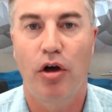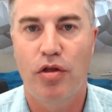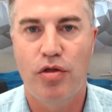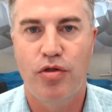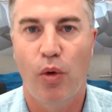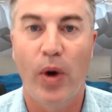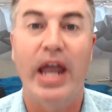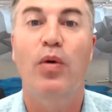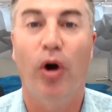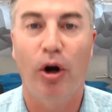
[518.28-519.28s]
the
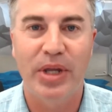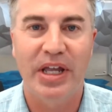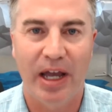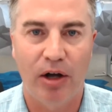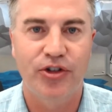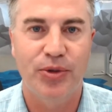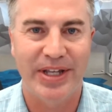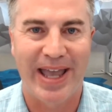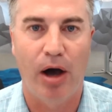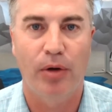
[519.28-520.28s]
way we're being held to
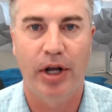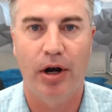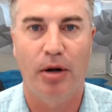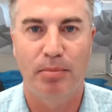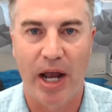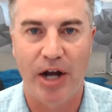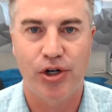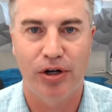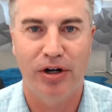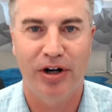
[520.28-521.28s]
account and our
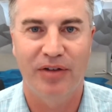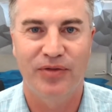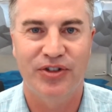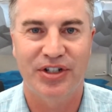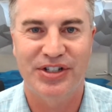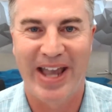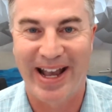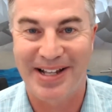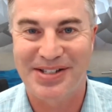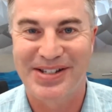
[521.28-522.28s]
measure of
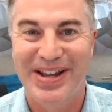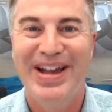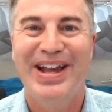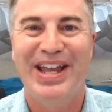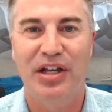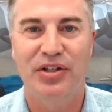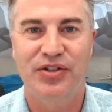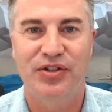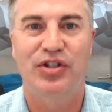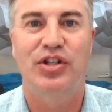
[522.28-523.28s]
success
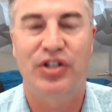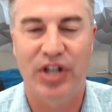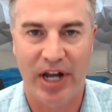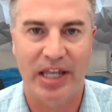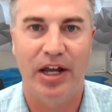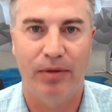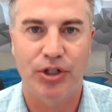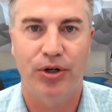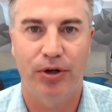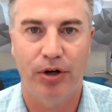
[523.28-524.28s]
is did I get a
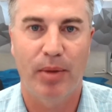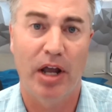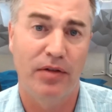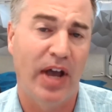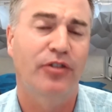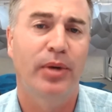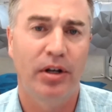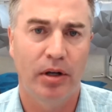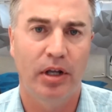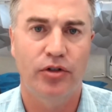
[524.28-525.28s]
return on my
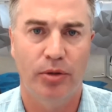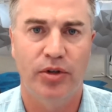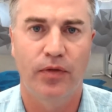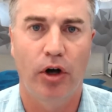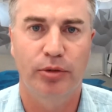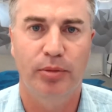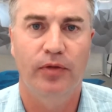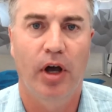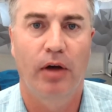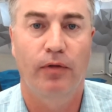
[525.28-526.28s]
investment in terms of volume
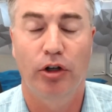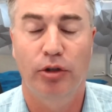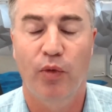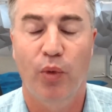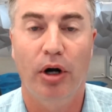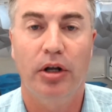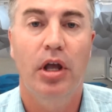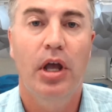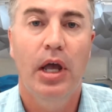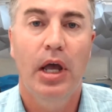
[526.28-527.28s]
of uh, volume of work?
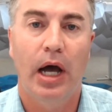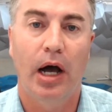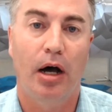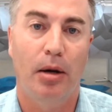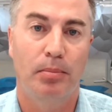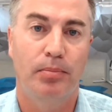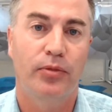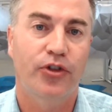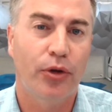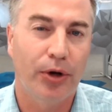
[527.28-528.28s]
Mm. Um,
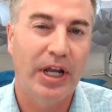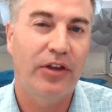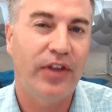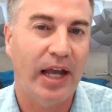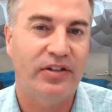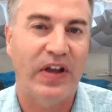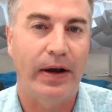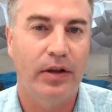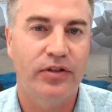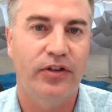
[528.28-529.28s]
so there is that
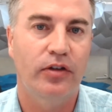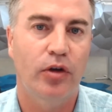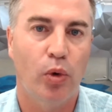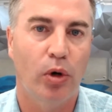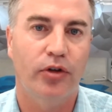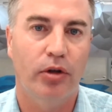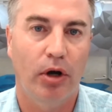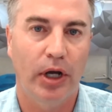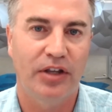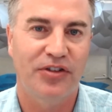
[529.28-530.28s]
tendency towards
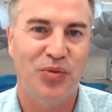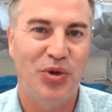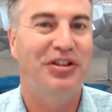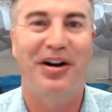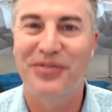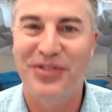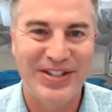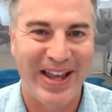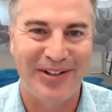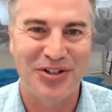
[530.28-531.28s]
clients. We love the
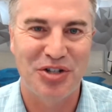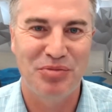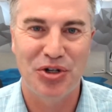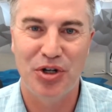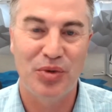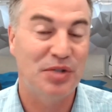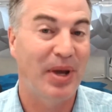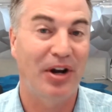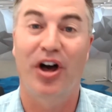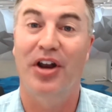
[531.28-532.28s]
talent community. We
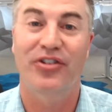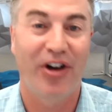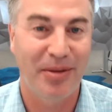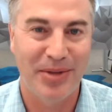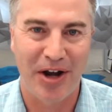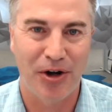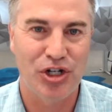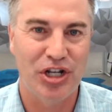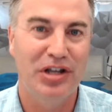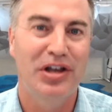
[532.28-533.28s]
spend a lot of time and
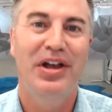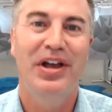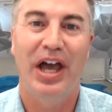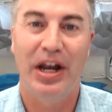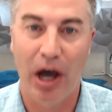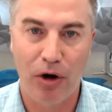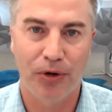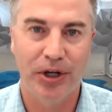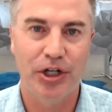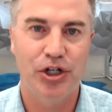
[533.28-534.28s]
energy and
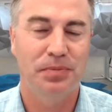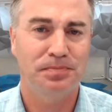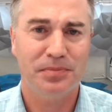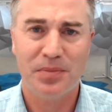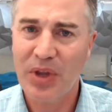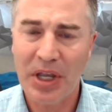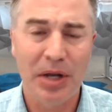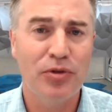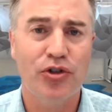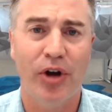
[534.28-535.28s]
outreach
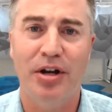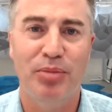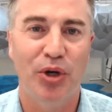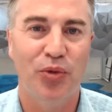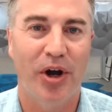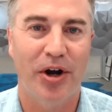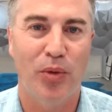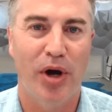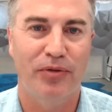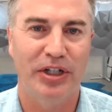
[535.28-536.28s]
and trying to build
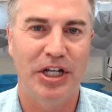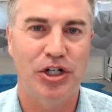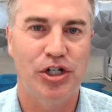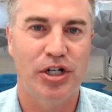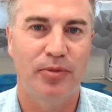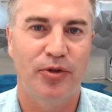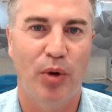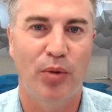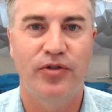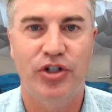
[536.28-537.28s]
one-on-one relationships,
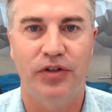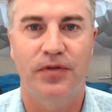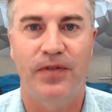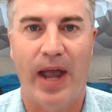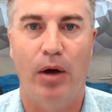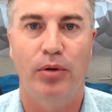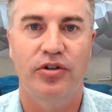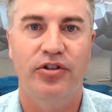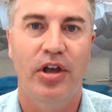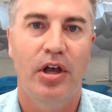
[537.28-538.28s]
but we've just
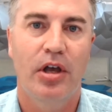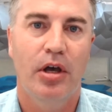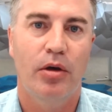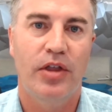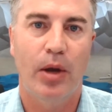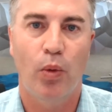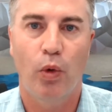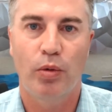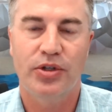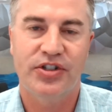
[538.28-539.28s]
found that
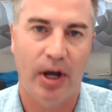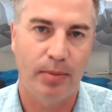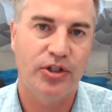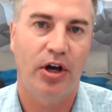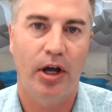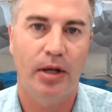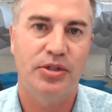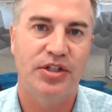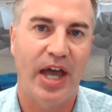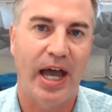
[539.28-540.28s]

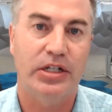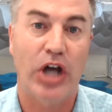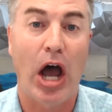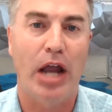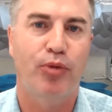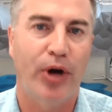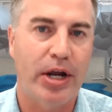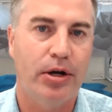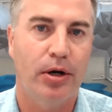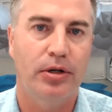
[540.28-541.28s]
sometimes that
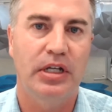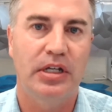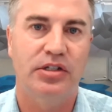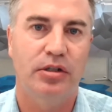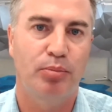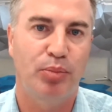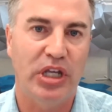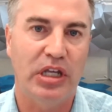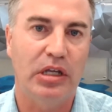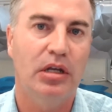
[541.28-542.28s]
tiebreaker needs to
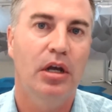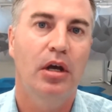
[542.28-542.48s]
be